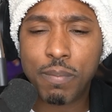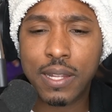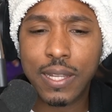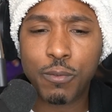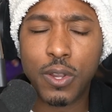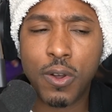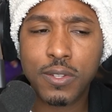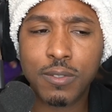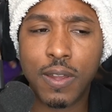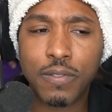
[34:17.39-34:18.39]
But I think we
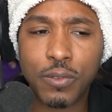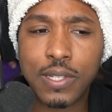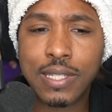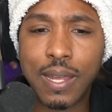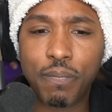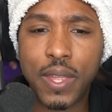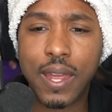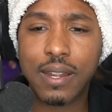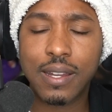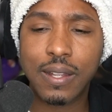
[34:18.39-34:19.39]
also have to accept
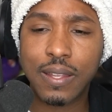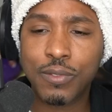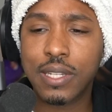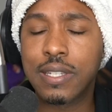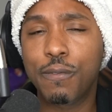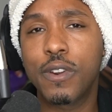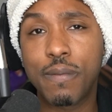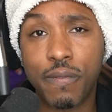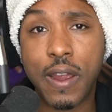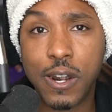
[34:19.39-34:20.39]
that it was a different
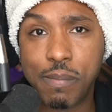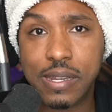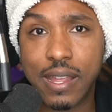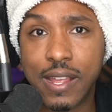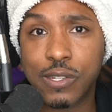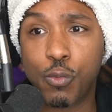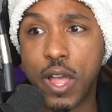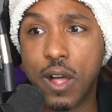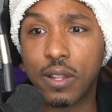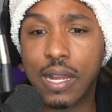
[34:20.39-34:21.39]
environment as
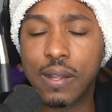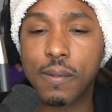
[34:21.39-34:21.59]
well.